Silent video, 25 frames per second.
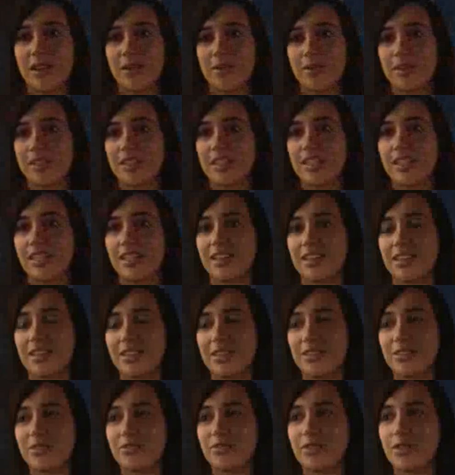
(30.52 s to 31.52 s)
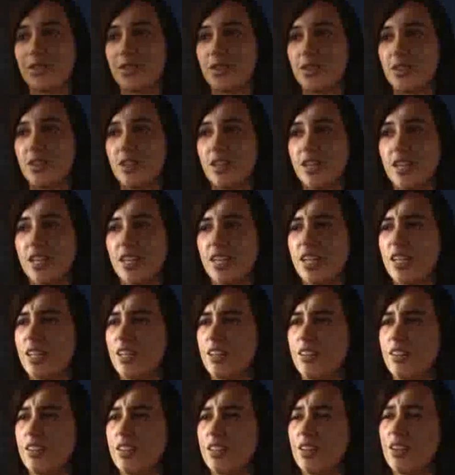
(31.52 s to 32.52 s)
I worked in England for a
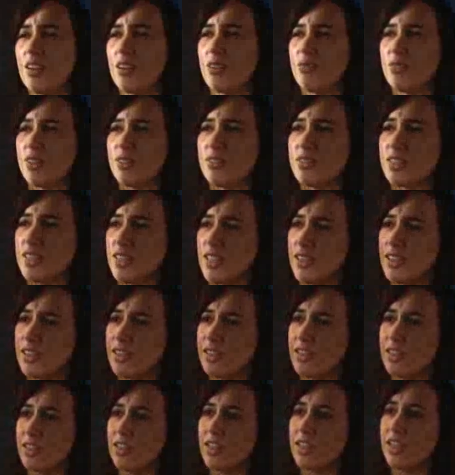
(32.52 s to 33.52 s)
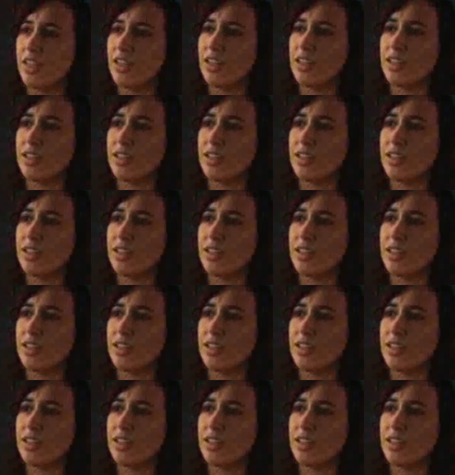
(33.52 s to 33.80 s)
year and a half after that, I think.